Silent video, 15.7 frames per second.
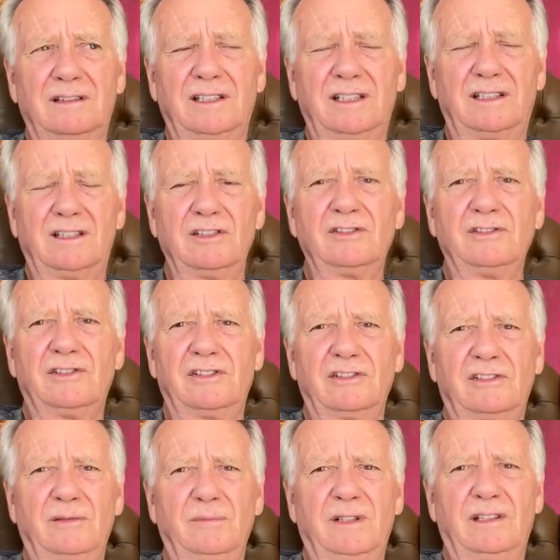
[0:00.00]
ignition
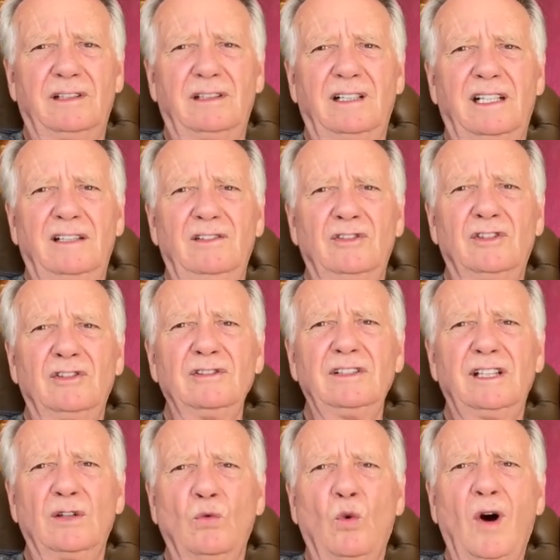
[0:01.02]
system in it, and you couldn't
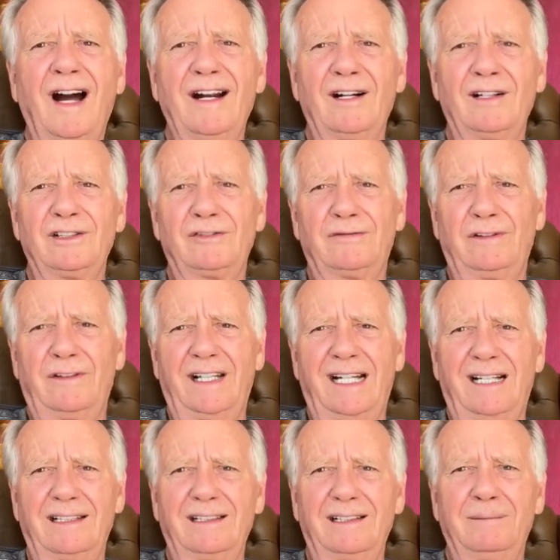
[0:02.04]
get wires for
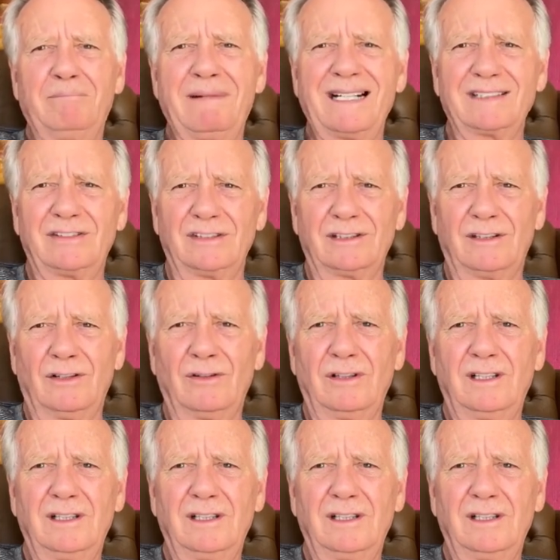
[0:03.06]
that in Mexico.